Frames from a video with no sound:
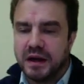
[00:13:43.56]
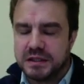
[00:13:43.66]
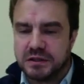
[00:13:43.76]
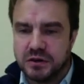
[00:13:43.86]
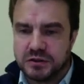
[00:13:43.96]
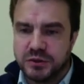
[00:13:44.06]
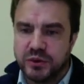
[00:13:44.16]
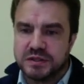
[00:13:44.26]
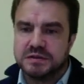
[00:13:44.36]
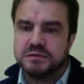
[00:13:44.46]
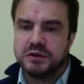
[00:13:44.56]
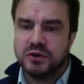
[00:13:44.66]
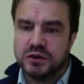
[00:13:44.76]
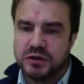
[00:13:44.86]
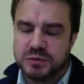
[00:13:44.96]
as a consequence,
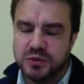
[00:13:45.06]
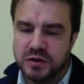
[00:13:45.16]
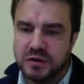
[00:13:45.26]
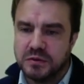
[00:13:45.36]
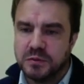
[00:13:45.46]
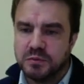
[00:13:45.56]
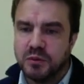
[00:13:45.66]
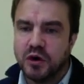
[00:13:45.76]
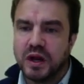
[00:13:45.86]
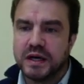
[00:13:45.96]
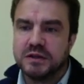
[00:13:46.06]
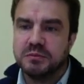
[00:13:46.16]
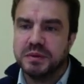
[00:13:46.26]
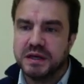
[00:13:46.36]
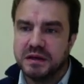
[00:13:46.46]
daughters were more likely to
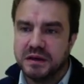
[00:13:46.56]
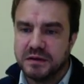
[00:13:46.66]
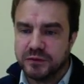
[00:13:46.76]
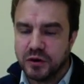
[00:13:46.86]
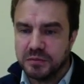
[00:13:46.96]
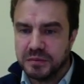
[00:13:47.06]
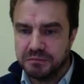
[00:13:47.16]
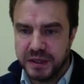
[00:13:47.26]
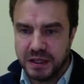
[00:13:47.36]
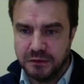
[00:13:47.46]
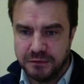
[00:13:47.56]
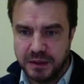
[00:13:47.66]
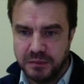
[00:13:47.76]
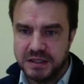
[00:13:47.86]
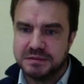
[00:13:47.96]
be from bigger
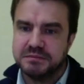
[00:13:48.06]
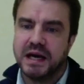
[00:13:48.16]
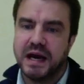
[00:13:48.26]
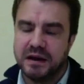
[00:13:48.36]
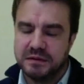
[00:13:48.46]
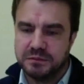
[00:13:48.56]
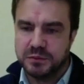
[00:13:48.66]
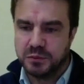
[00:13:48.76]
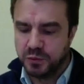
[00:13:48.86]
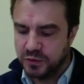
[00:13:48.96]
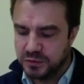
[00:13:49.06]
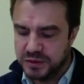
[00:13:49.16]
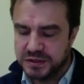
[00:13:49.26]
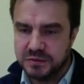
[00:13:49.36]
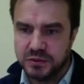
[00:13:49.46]
families. And
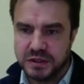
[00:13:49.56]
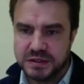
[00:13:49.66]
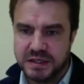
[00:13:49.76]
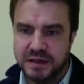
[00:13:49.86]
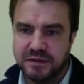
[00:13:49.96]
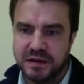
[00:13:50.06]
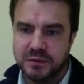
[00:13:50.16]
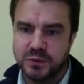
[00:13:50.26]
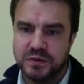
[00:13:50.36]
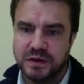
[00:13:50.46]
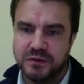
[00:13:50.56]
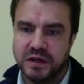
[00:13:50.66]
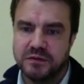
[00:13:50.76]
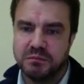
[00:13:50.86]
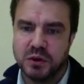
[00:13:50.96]
what I said about if you
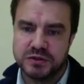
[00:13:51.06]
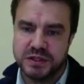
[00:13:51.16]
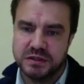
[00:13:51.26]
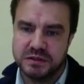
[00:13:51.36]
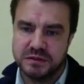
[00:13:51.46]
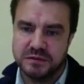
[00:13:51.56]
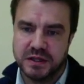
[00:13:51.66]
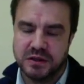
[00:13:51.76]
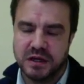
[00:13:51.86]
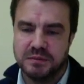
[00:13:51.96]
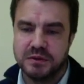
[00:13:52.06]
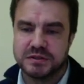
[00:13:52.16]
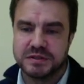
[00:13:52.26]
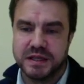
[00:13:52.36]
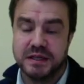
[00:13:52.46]
have more children, that the
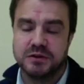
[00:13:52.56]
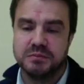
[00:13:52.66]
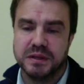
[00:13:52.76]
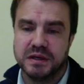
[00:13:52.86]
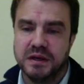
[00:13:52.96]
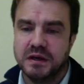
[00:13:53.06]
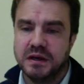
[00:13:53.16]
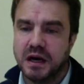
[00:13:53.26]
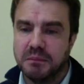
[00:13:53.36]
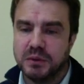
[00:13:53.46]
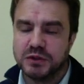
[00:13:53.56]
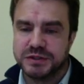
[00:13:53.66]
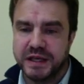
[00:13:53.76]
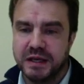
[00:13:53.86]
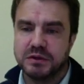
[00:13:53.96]
couples tend to be more
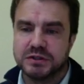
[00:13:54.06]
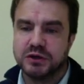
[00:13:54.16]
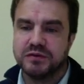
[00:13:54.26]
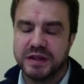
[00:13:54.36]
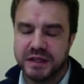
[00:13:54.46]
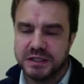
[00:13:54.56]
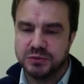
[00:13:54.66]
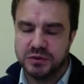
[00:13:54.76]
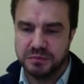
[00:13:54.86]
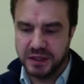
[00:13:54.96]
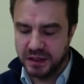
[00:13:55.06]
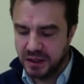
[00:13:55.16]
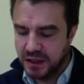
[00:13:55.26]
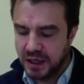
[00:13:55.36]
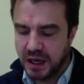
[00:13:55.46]
stable, so that this would be
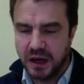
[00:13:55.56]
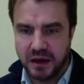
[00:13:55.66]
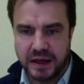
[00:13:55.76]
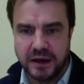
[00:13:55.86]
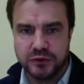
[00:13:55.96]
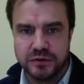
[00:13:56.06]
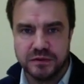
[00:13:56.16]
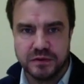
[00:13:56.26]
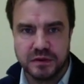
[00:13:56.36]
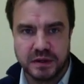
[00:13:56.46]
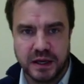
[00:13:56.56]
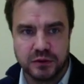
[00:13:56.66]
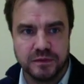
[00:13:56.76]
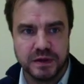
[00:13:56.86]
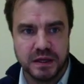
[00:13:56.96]

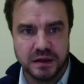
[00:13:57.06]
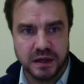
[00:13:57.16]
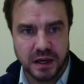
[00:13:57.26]
countervailing